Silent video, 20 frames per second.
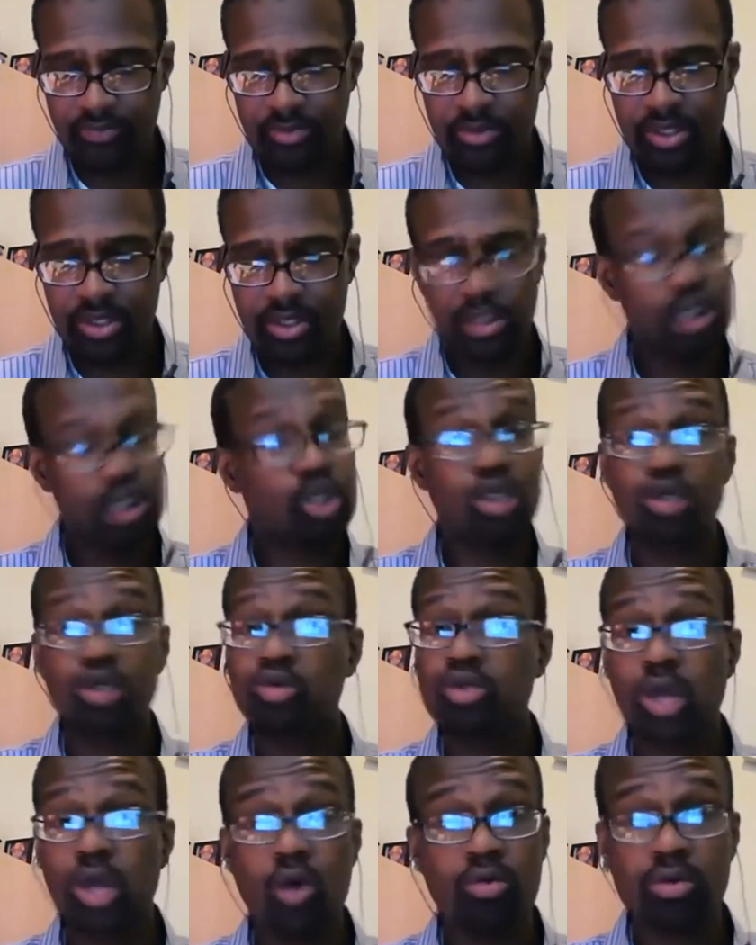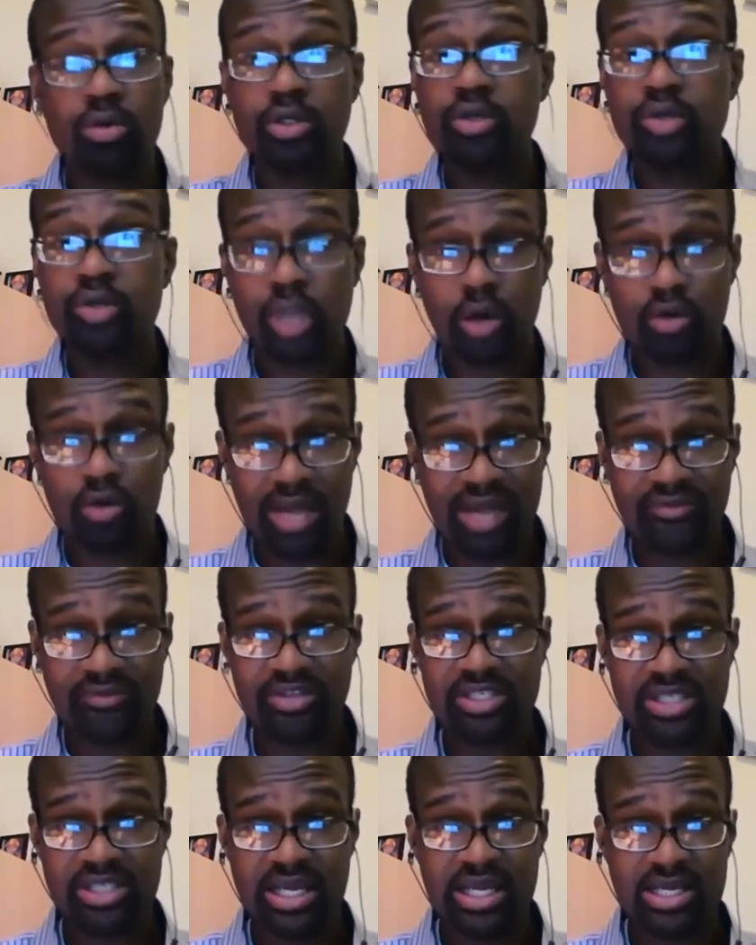You don't have
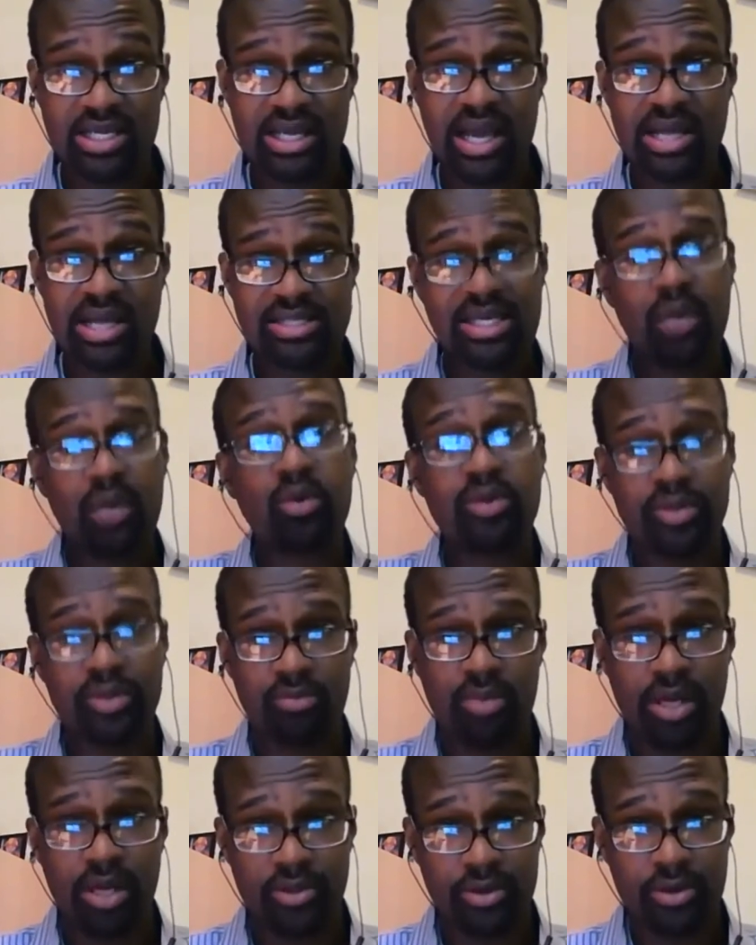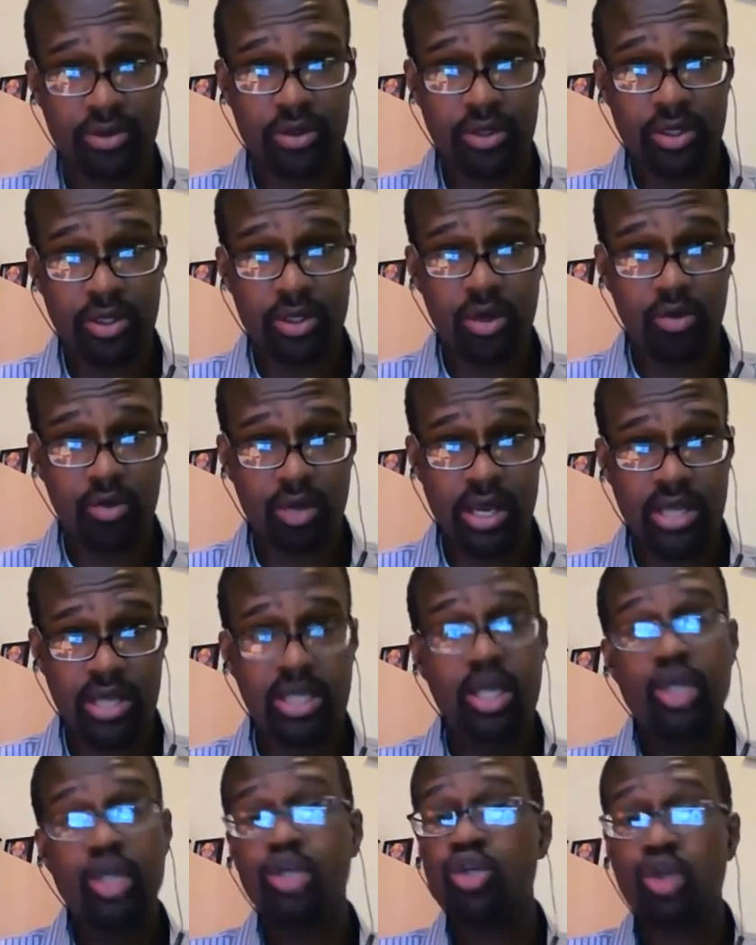to stay in contact with the mother.
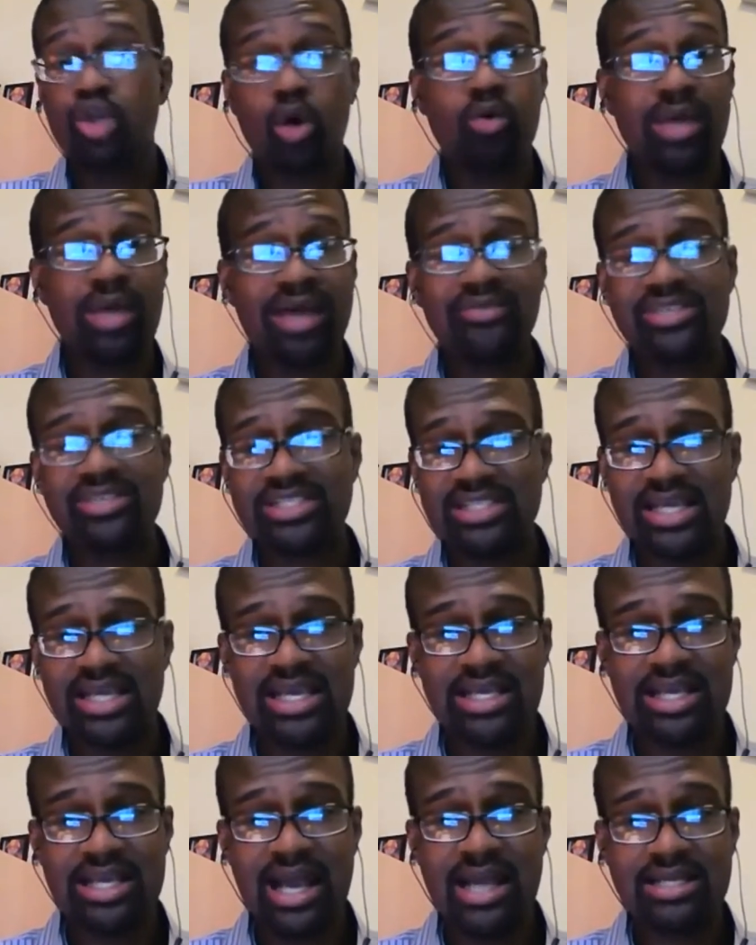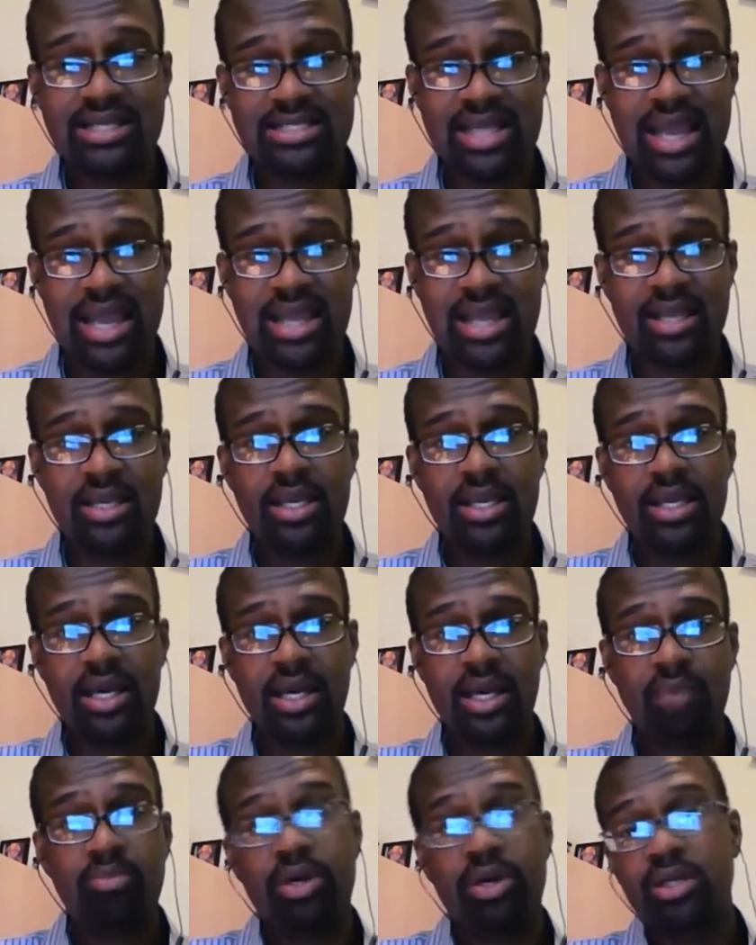Okay, you don't have to stay in contact,
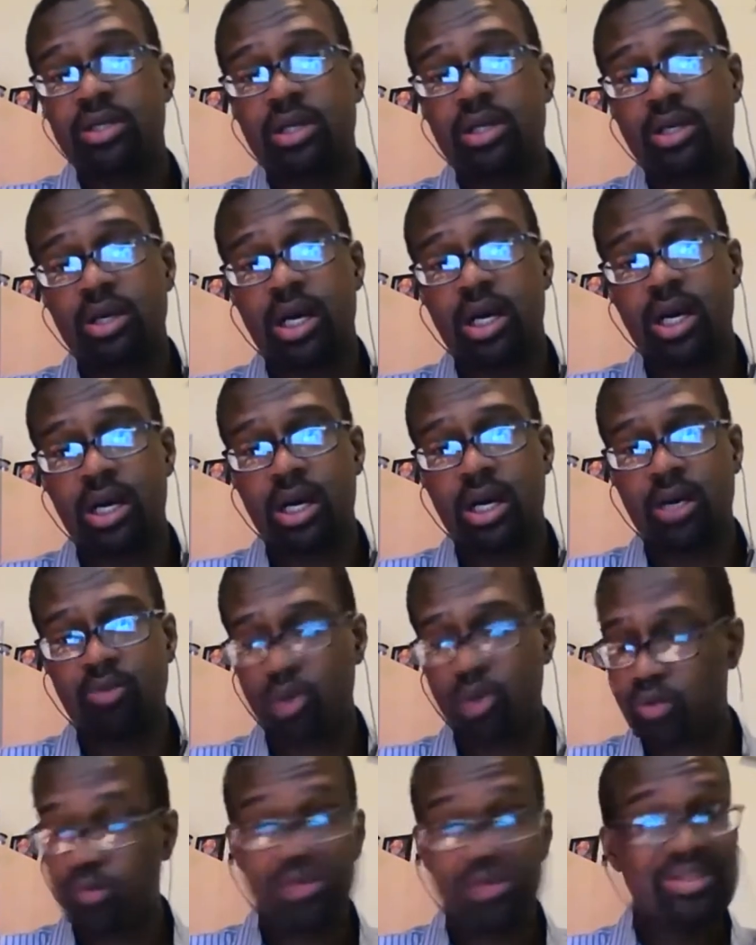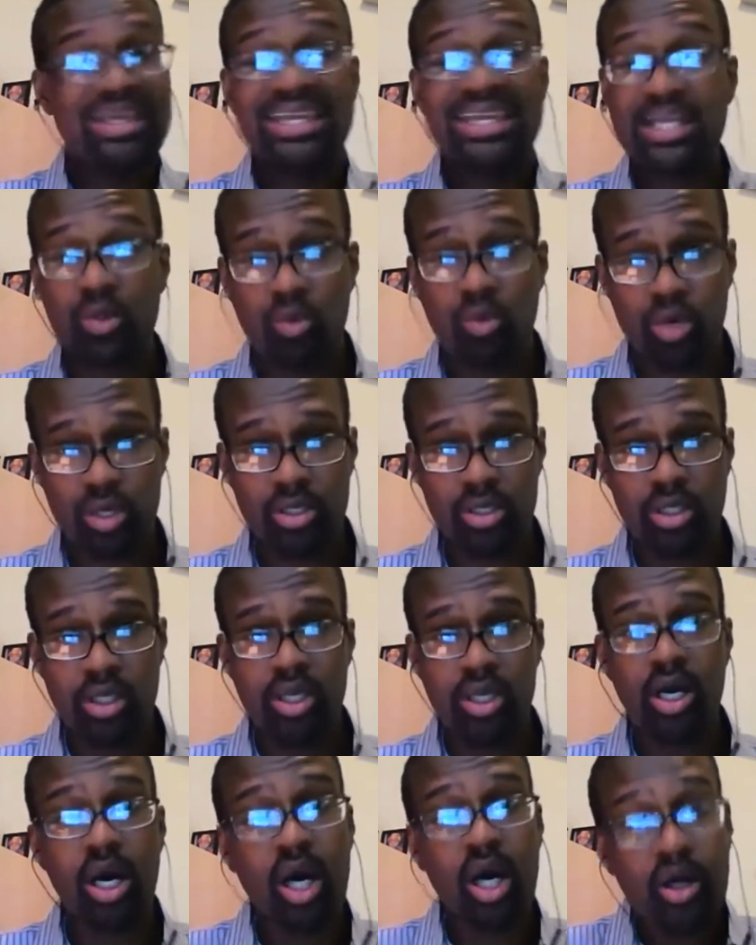with anyone
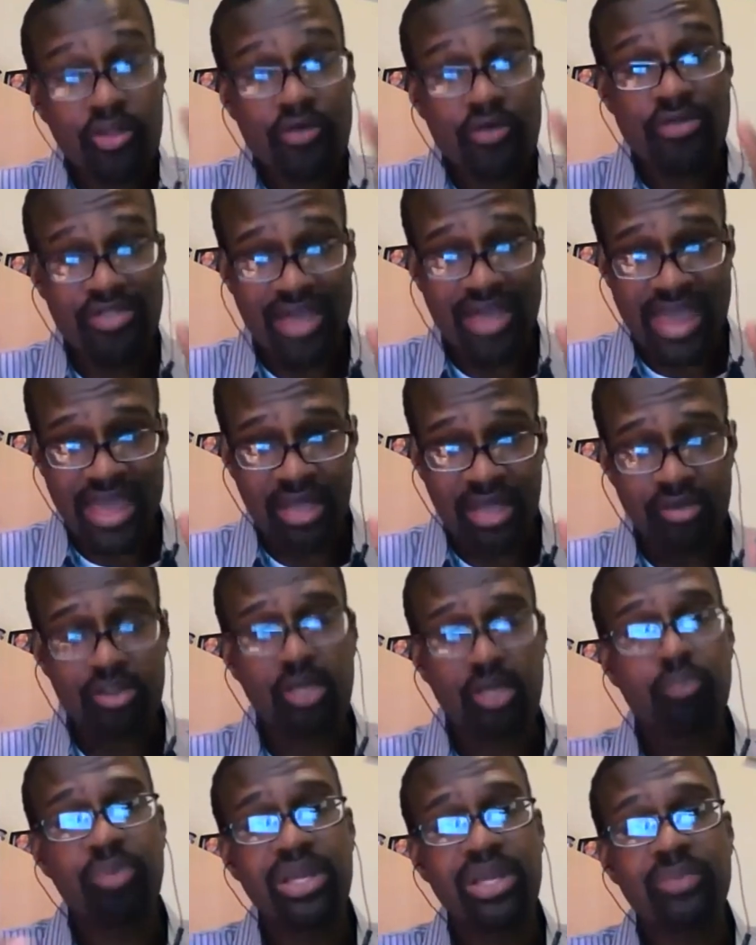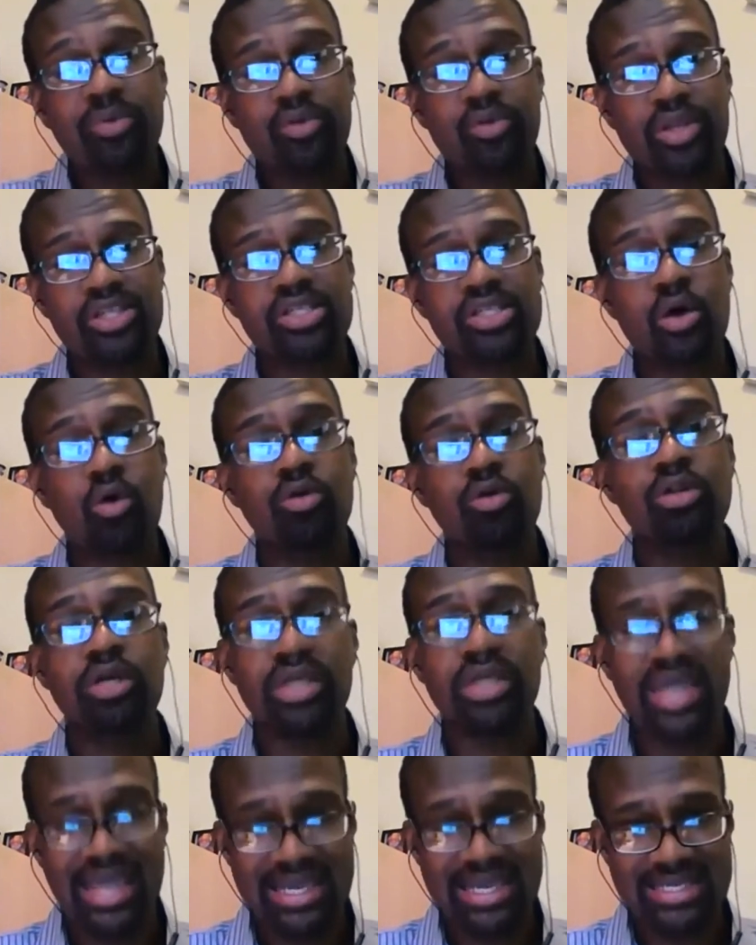other than the people that's holding
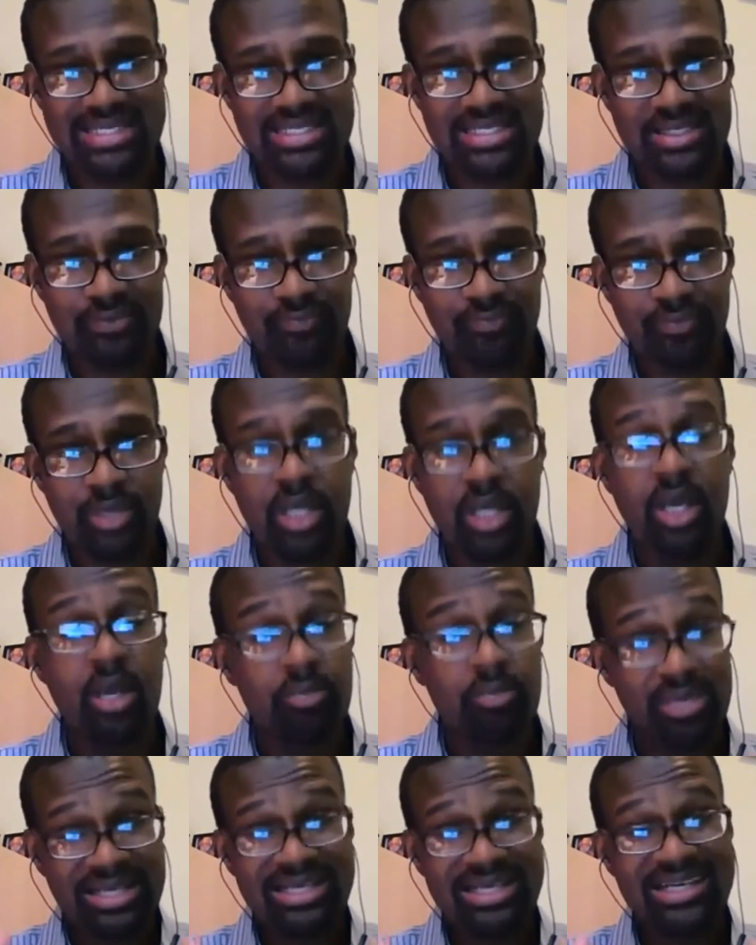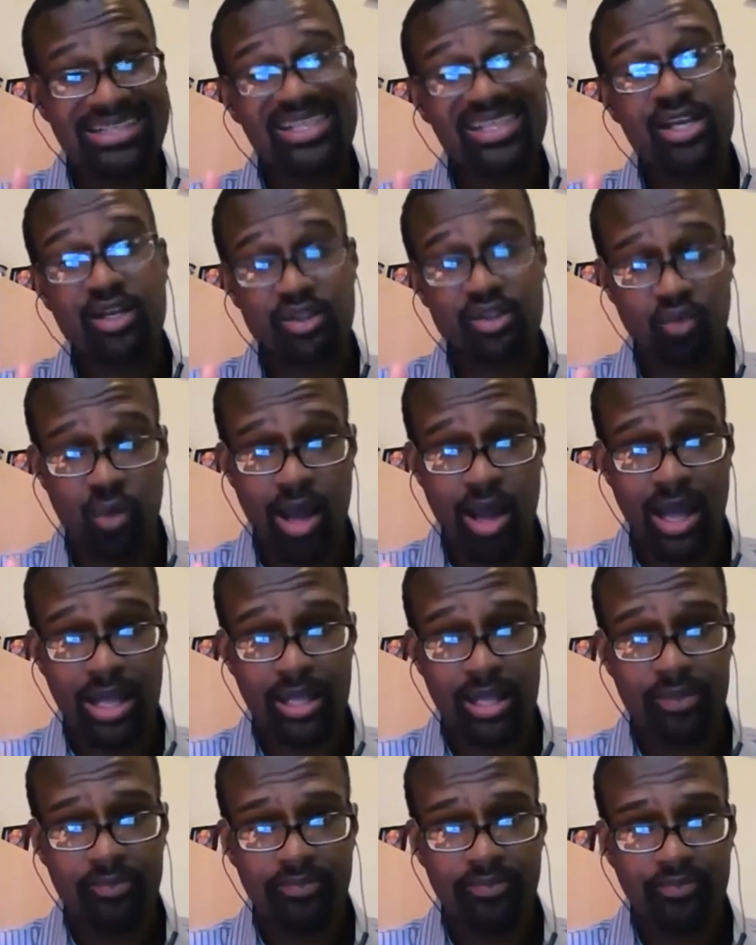the case. Because here's why.